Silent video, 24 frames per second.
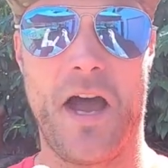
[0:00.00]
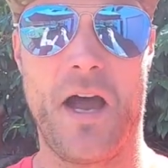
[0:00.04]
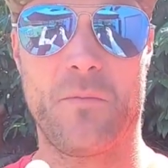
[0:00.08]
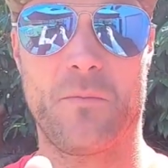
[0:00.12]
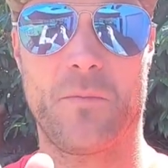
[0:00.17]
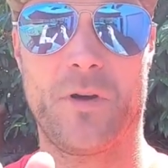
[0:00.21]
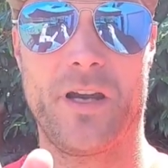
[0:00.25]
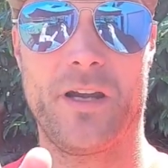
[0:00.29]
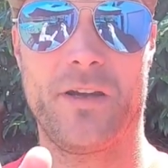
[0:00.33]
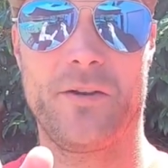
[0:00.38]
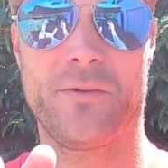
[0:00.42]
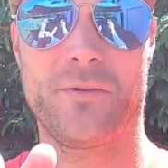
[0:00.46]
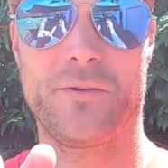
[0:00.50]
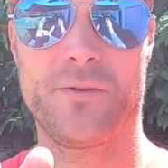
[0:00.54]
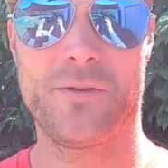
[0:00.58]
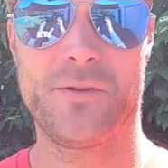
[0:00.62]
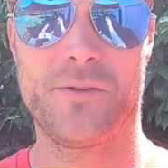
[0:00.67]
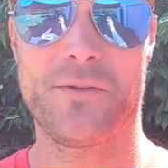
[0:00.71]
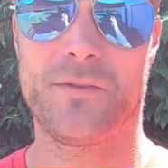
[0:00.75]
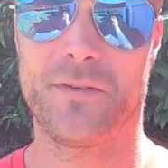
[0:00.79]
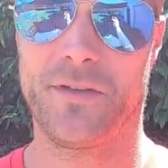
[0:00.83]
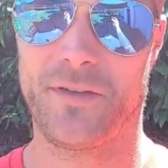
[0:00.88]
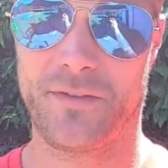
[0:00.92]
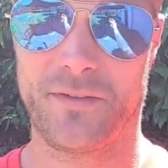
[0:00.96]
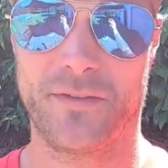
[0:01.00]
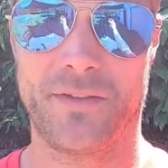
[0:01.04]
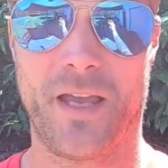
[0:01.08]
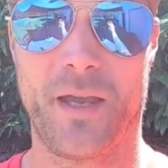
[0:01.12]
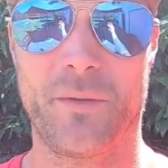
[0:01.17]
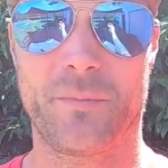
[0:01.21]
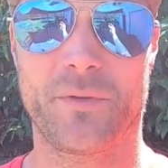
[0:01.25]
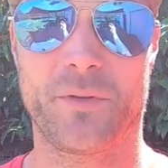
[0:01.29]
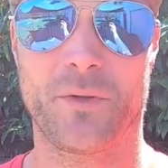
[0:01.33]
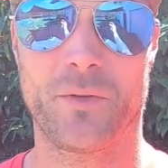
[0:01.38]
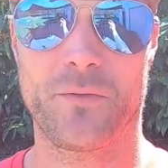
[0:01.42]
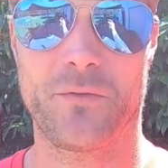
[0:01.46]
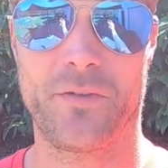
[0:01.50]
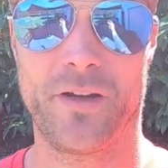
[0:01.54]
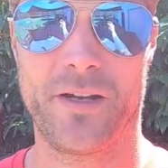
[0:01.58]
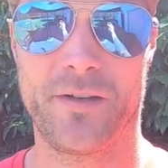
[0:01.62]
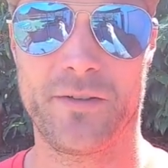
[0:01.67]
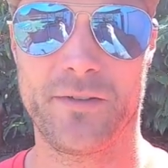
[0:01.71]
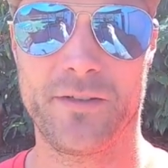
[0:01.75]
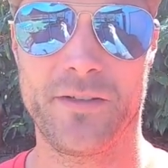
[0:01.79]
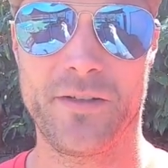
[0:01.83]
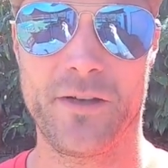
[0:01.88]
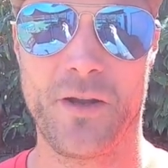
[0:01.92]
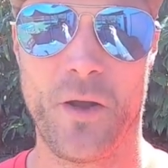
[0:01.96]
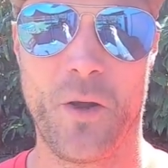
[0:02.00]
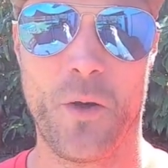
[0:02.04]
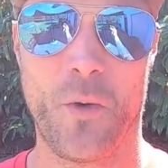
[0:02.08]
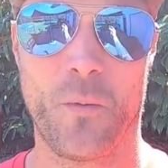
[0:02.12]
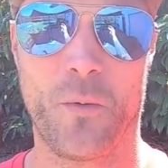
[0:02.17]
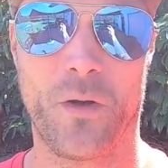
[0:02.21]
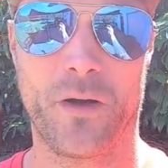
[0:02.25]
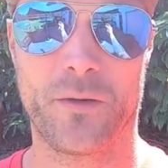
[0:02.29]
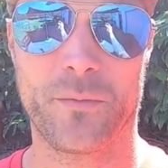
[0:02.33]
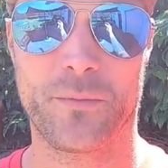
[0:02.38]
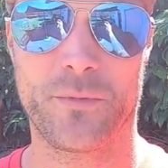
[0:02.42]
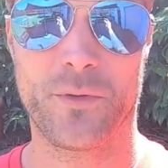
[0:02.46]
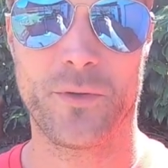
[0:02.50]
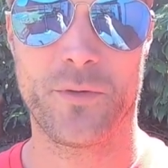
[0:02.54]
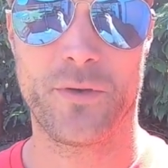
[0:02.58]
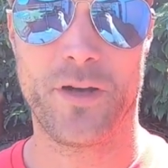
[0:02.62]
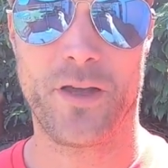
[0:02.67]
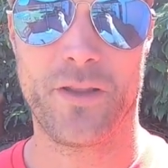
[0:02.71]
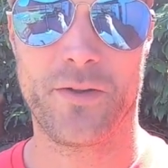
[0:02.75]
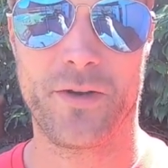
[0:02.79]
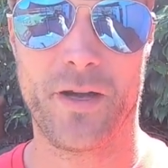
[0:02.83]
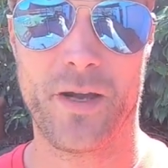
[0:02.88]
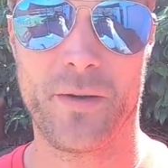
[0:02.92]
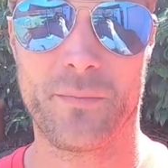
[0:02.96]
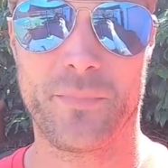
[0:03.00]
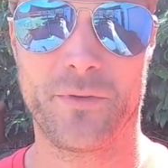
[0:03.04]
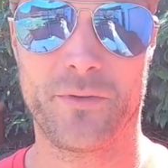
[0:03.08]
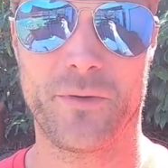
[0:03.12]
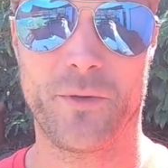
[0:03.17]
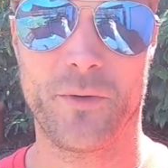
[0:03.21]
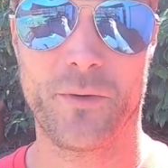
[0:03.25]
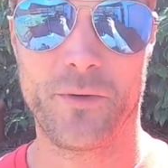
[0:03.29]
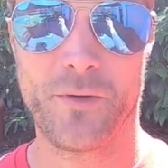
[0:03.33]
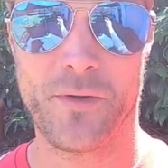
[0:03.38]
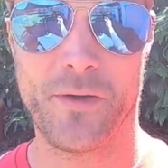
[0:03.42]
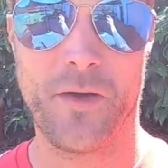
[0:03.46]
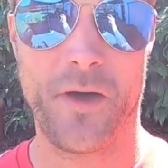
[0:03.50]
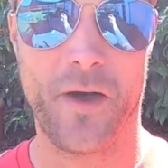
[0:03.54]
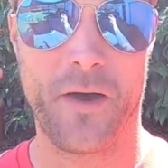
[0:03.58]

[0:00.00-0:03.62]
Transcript: I'm Randall. This is Absolute Veteran. Welcome to another episode